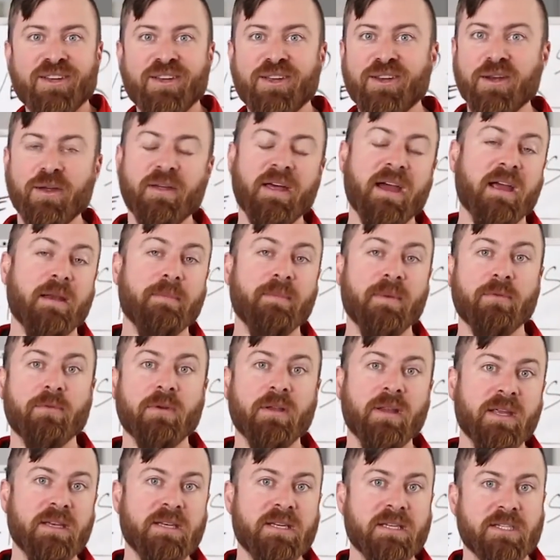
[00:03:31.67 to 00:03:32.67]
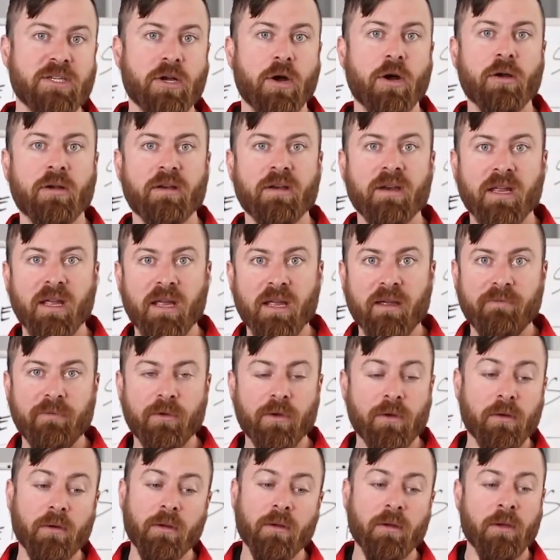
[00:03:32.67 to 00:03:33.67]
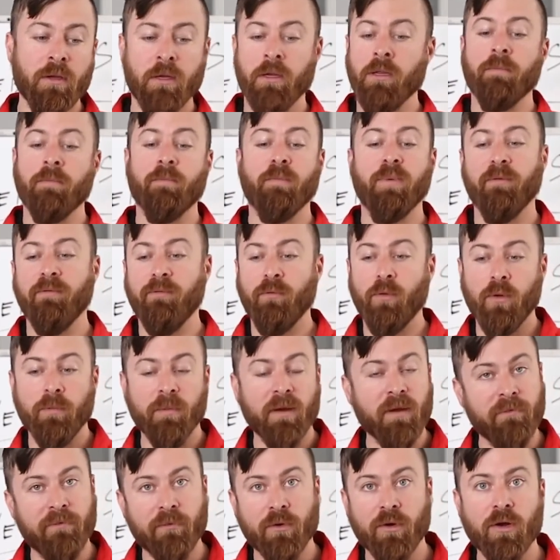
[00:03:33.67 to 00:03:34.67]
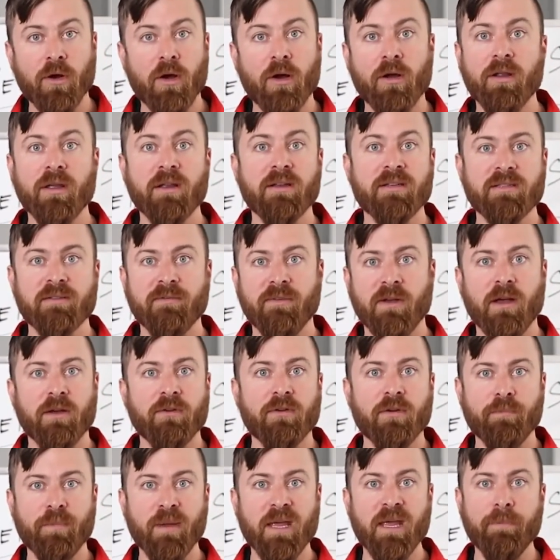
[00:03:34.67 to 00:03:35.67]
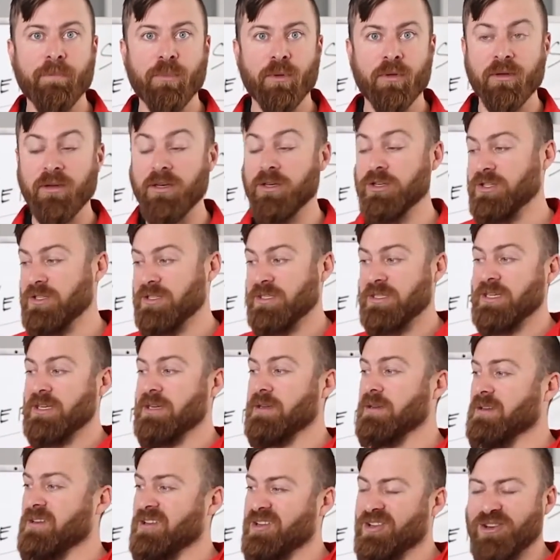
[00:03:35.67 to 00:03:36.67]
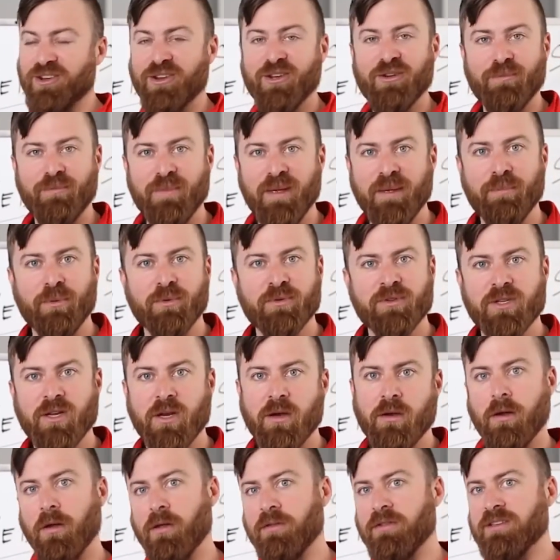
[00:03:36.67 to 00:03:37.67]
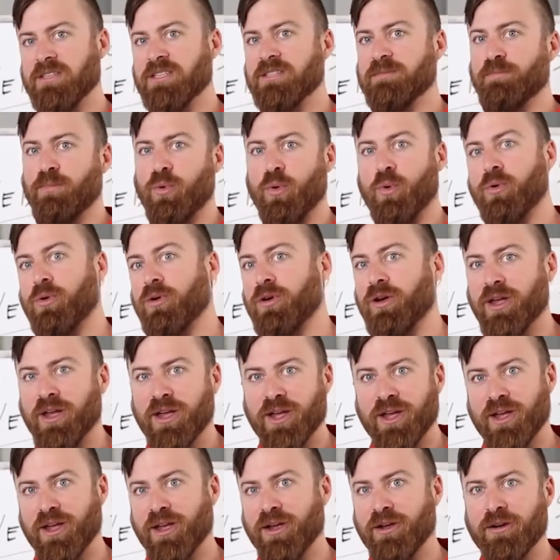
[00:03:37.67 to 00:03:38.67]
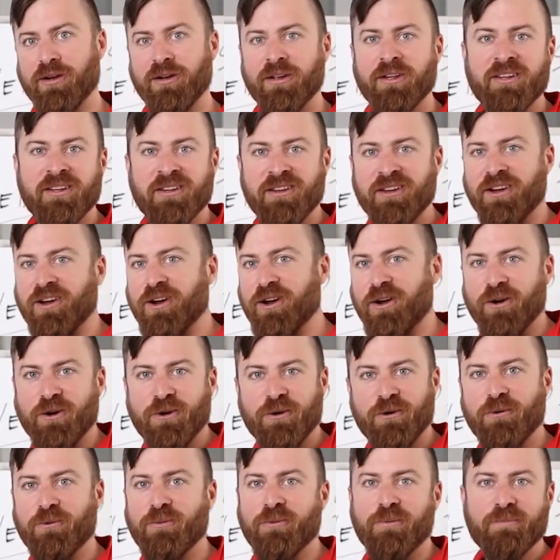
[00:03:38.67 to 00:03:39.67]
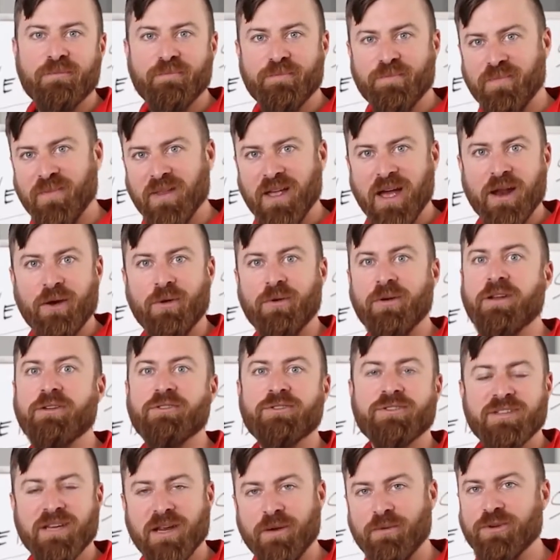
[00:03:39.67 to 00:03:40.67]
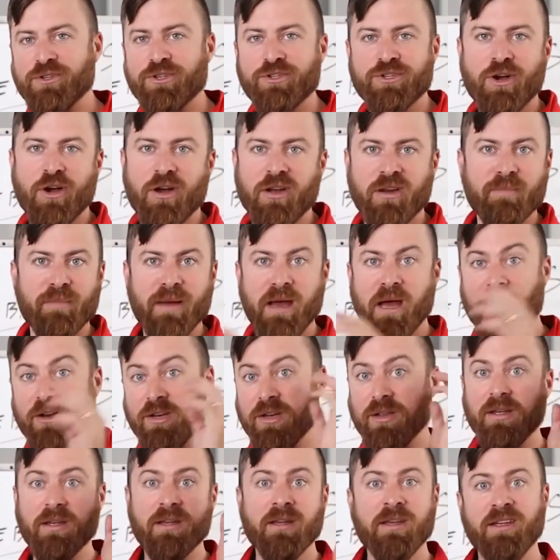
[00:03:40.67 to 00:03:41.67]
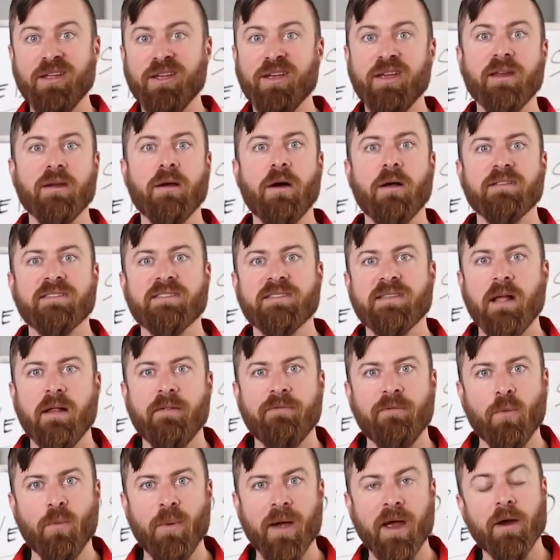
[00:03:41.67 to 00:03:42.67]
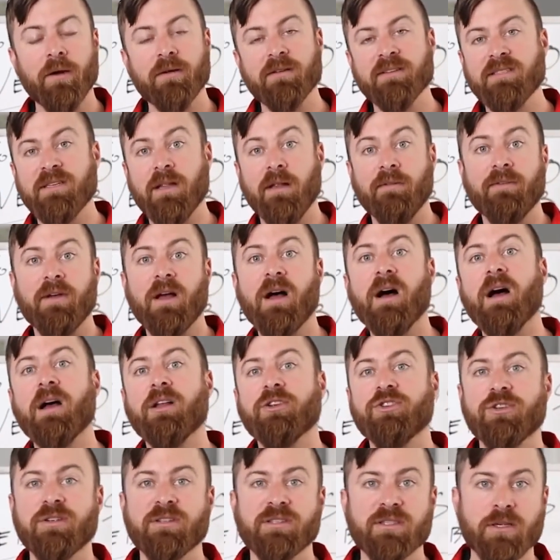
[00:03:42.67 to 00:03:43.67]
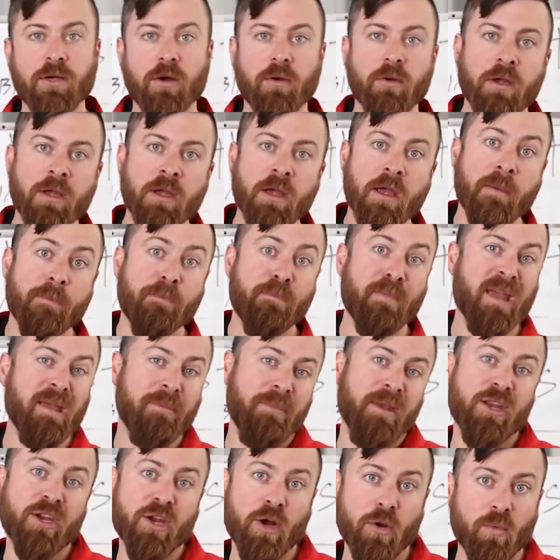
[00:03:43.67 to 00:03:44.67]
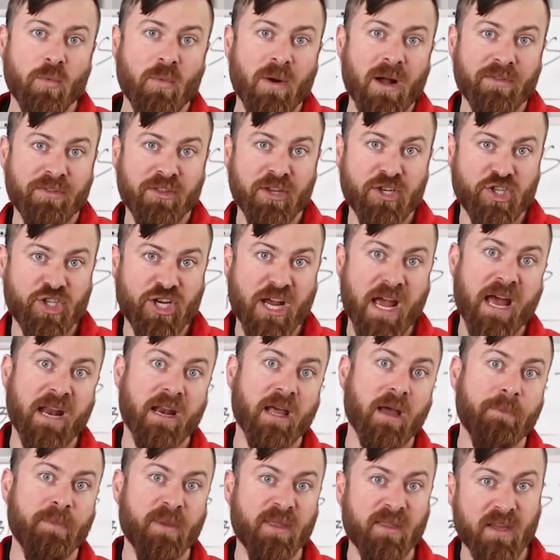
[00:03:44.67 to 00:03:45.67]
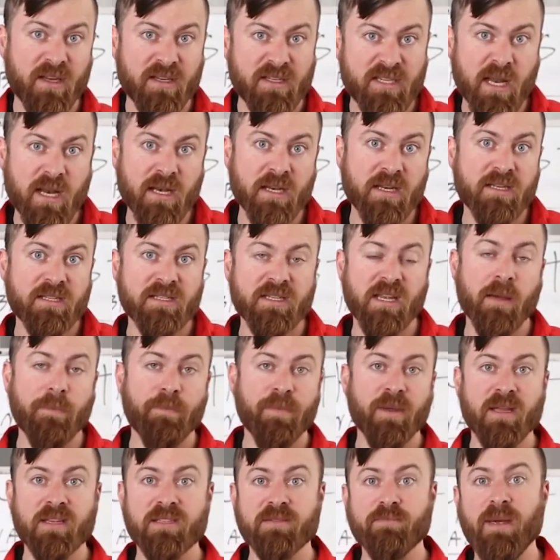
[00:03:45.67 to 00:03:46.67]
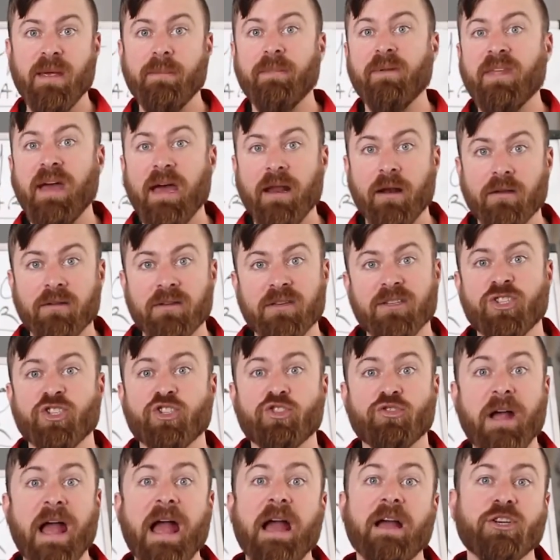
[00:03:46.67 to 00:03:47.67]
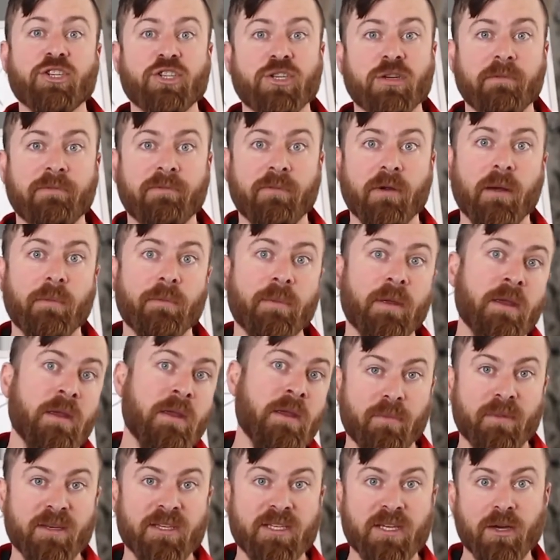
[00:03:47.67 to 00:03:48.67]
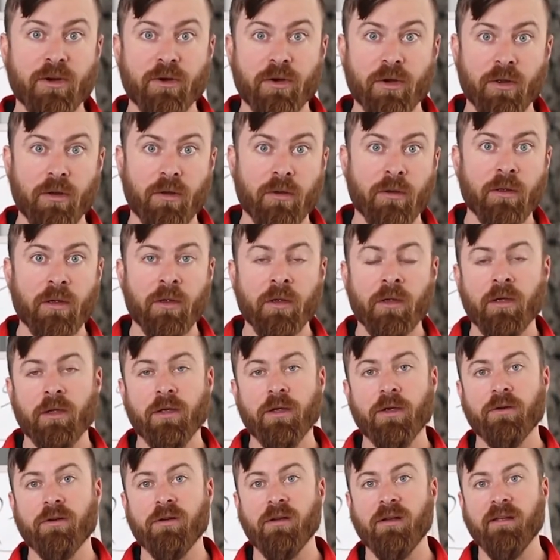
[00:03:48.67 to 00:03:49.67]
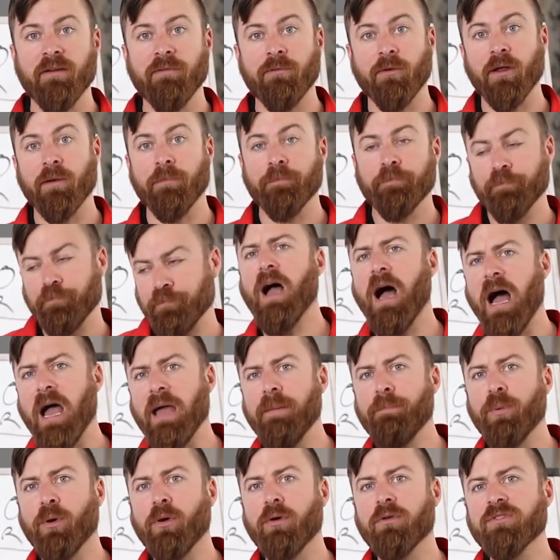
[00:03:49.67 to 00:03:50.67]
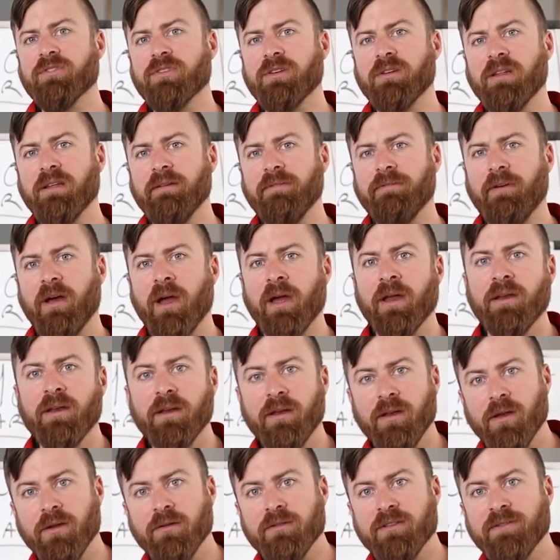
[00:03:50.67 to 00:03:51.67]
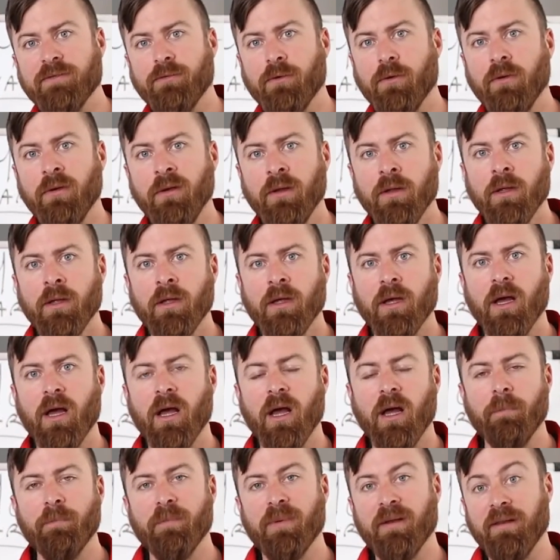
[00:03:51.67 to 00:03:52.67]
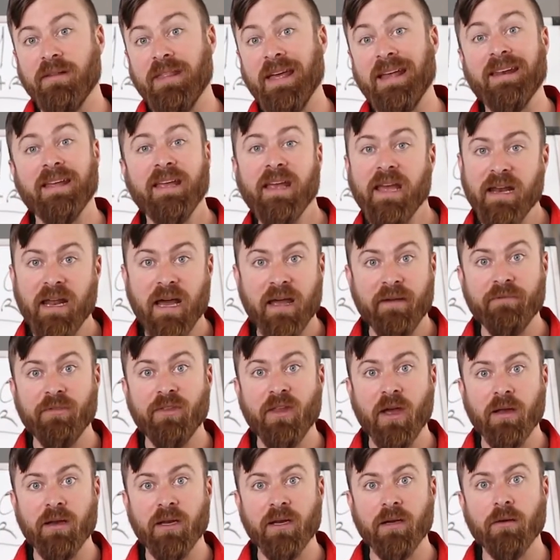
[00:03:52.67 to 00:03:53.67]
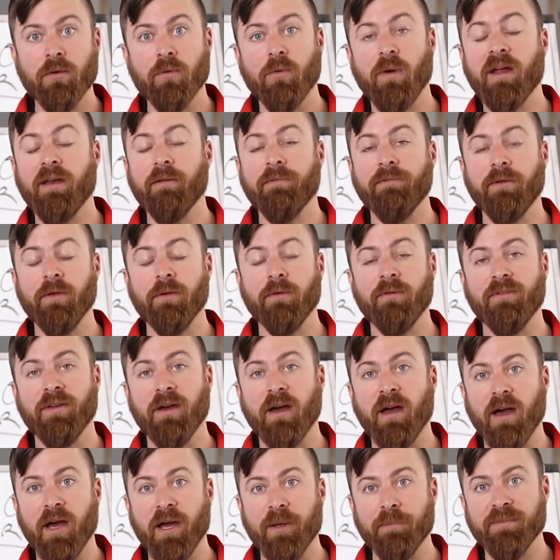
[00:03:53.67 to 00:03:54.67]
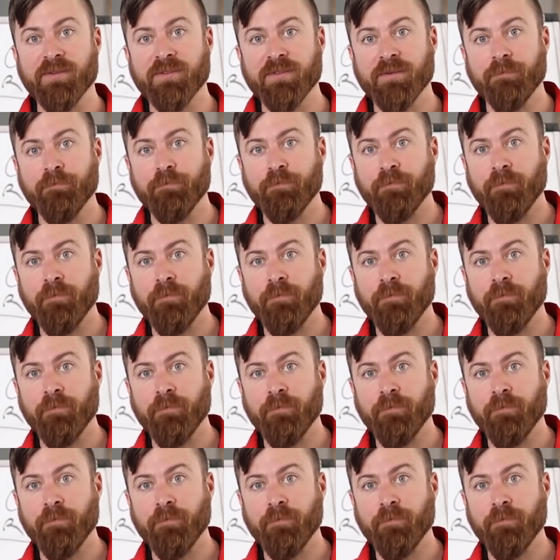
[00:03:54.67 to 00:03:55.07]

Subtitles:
That can be really disheartening if you're performing for an audience of 100 people and you just see, people are saying, oh, this is boring, or, oh, I don't understand what you're talking about, and you get all self-aware and self-conscious. So maybe you don't want the chat up and the attendees up, because maybe that'll distract you from the material you're delivering. I personally find it useful, but then again, I've done it quite a few times.